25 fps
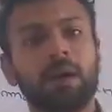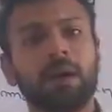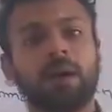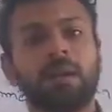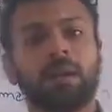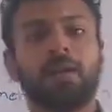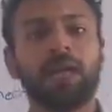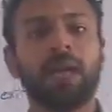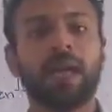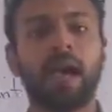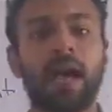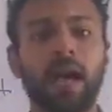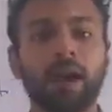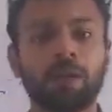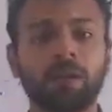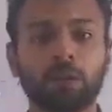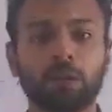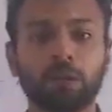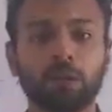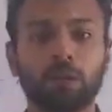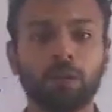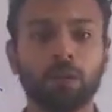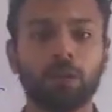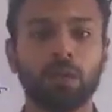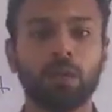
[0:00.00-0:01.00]
We have
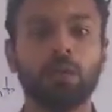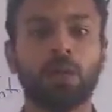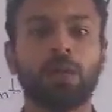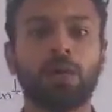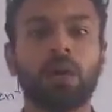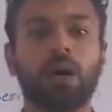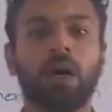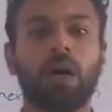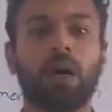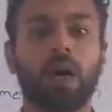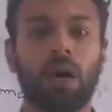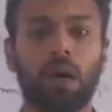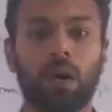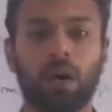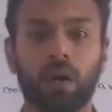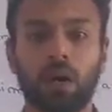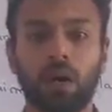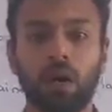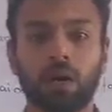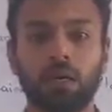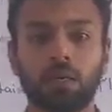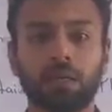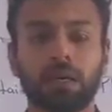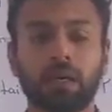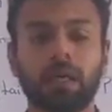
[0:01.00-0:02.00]
to
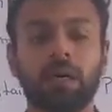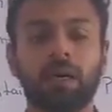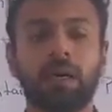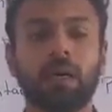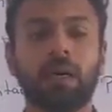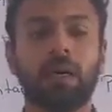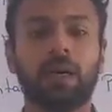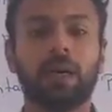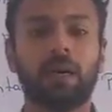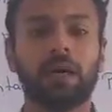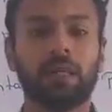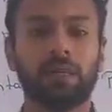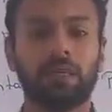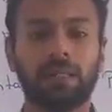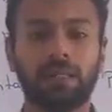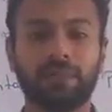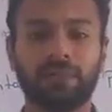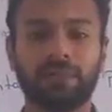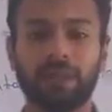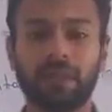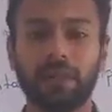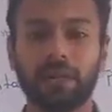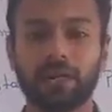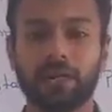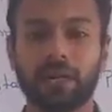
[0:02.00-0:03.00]
allot the
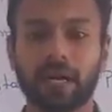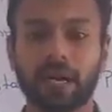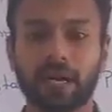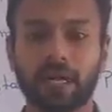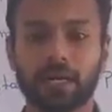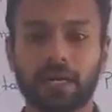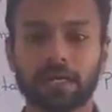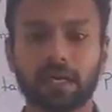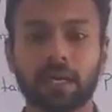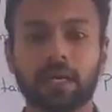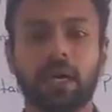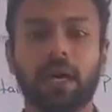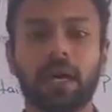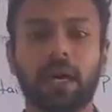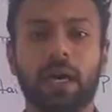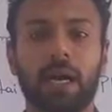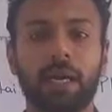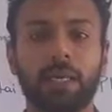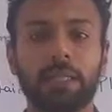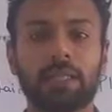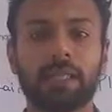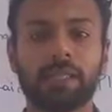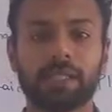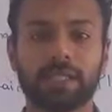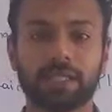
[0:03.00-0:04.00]
different tasks
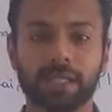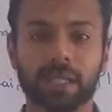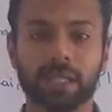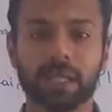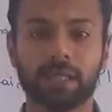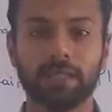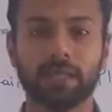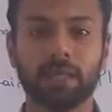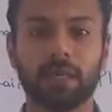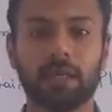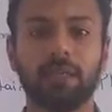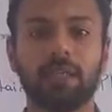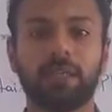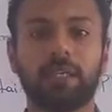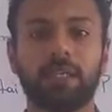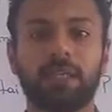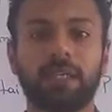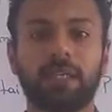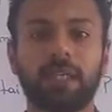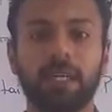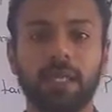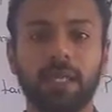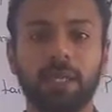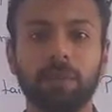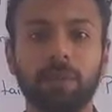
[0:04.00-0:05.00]
and construct the
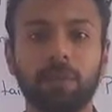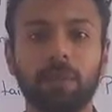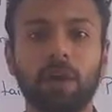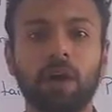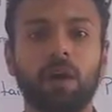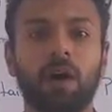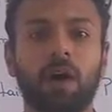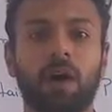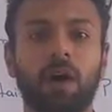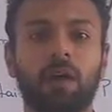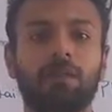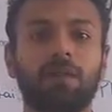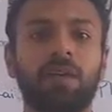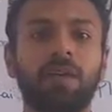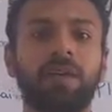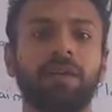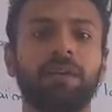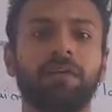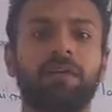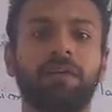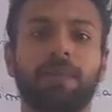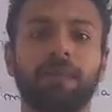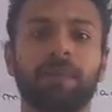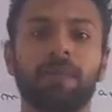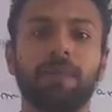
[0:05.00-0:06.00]
team of the
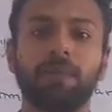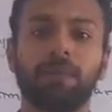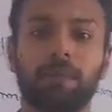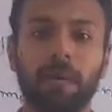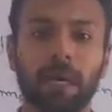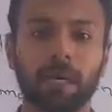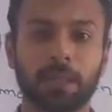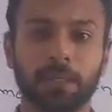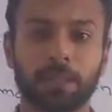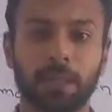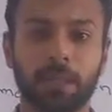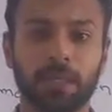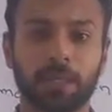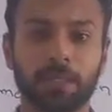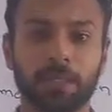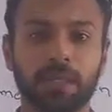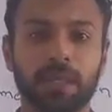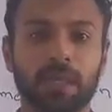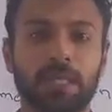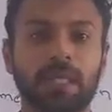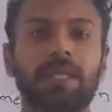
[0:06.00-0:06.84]
different departments.